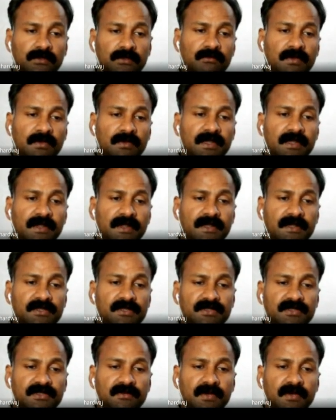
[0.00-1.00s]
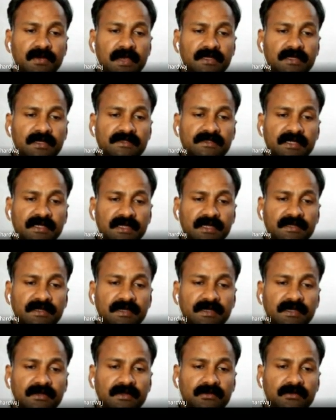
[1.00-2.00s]
When an additional wire is
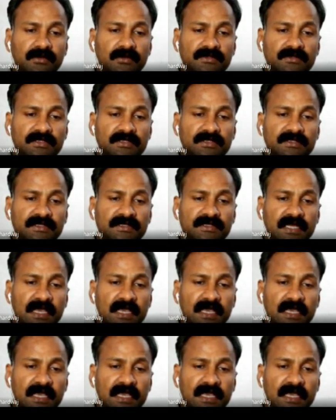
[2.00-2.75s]
connected across the